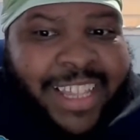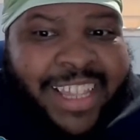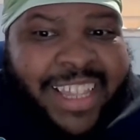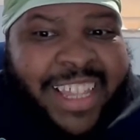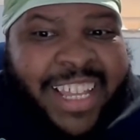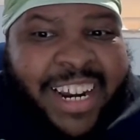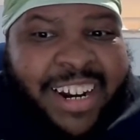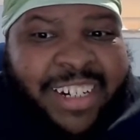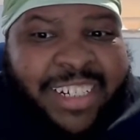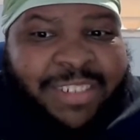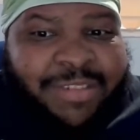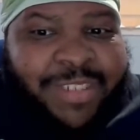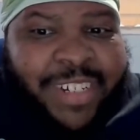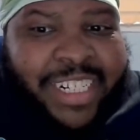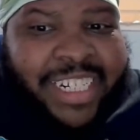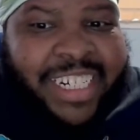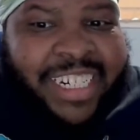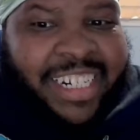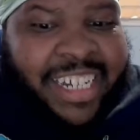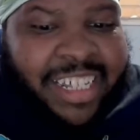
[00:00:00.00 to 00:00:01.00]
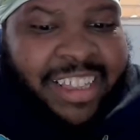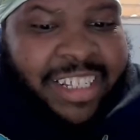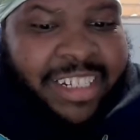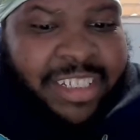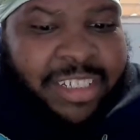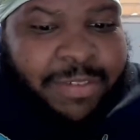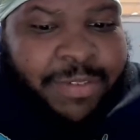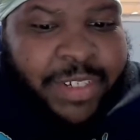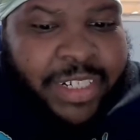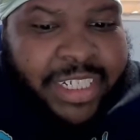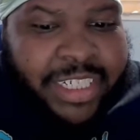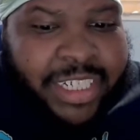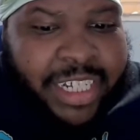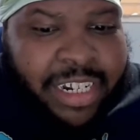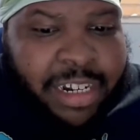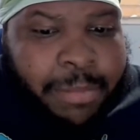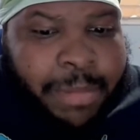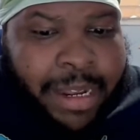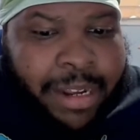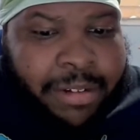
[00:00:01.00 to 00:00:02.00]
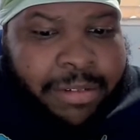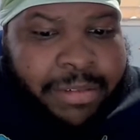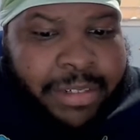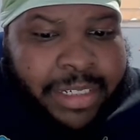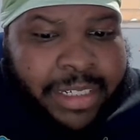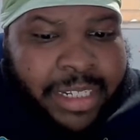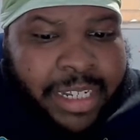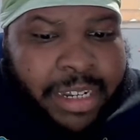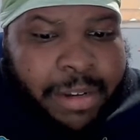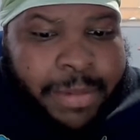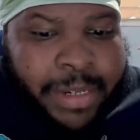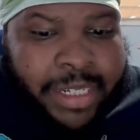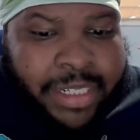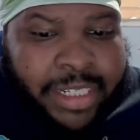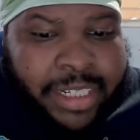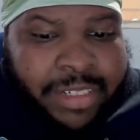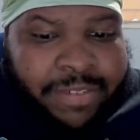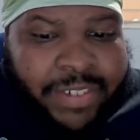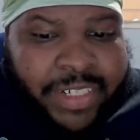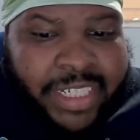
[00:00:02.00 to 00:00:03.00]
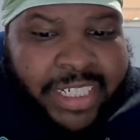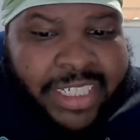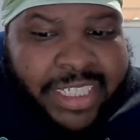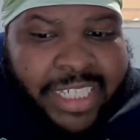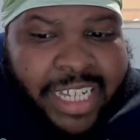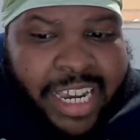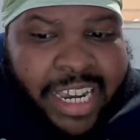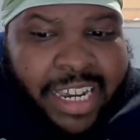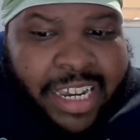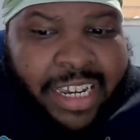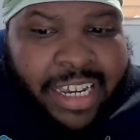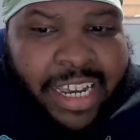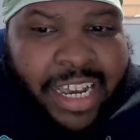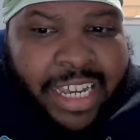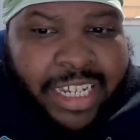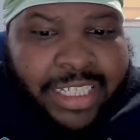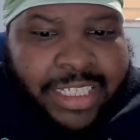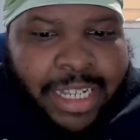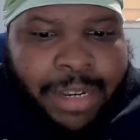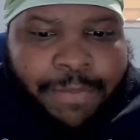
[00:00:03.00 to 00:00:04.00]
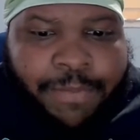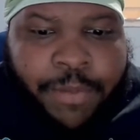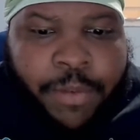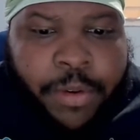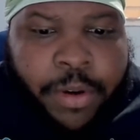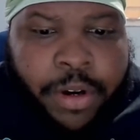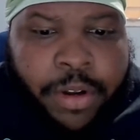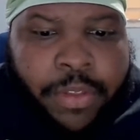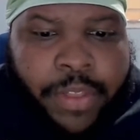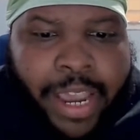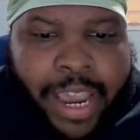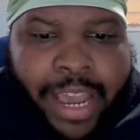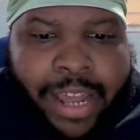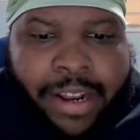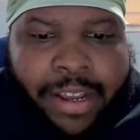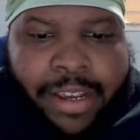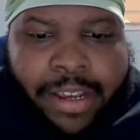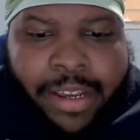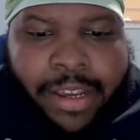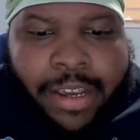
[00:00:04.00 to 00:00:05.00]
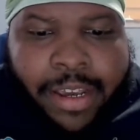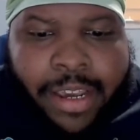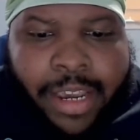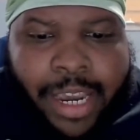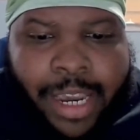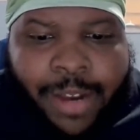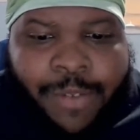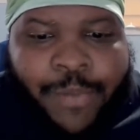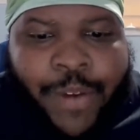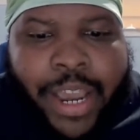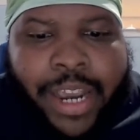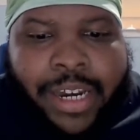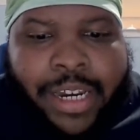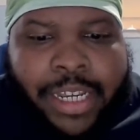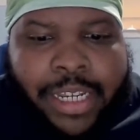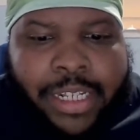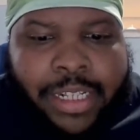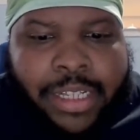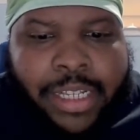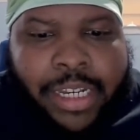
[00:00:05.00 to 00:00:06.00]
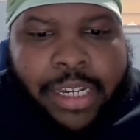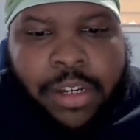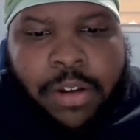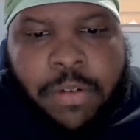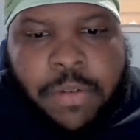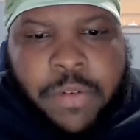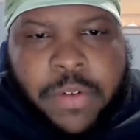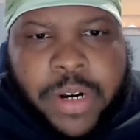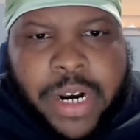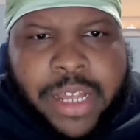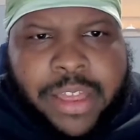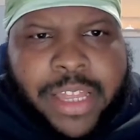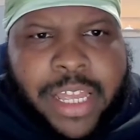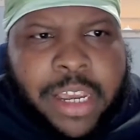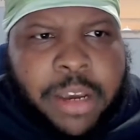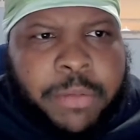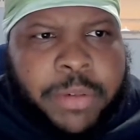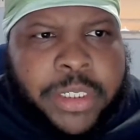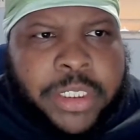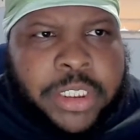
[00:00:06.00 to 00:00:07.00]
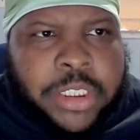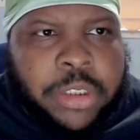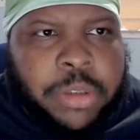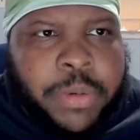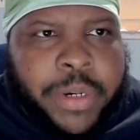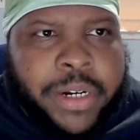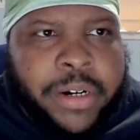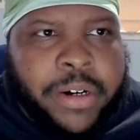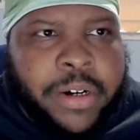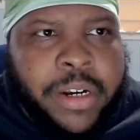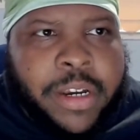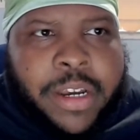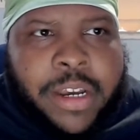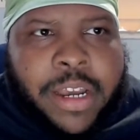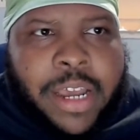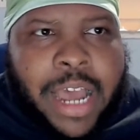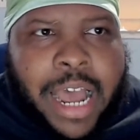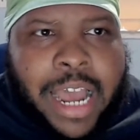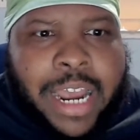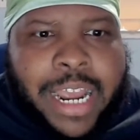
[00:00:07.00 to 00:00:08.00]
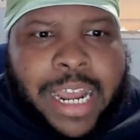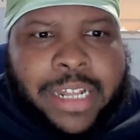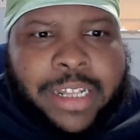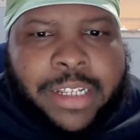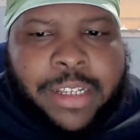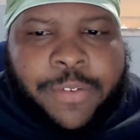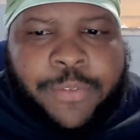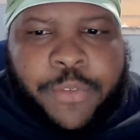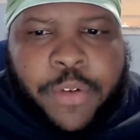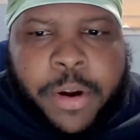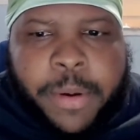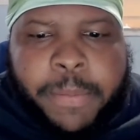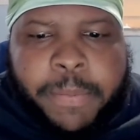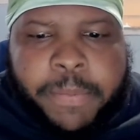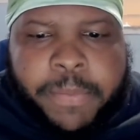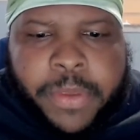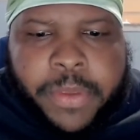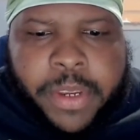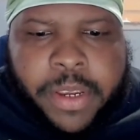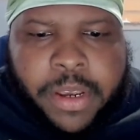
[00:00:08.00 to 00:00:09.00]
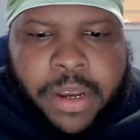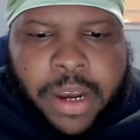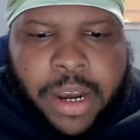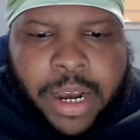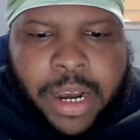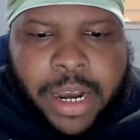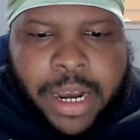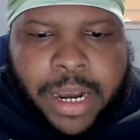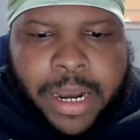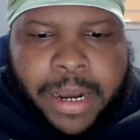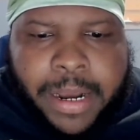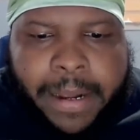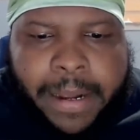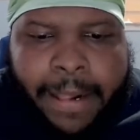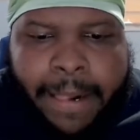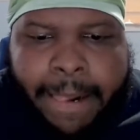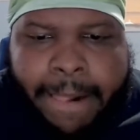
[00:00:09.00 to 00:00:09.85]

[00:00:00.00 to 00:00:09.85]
there's really nothing to really tell about, to really say except for that. In fact, he did go on, I think it was Twitter. I got this from off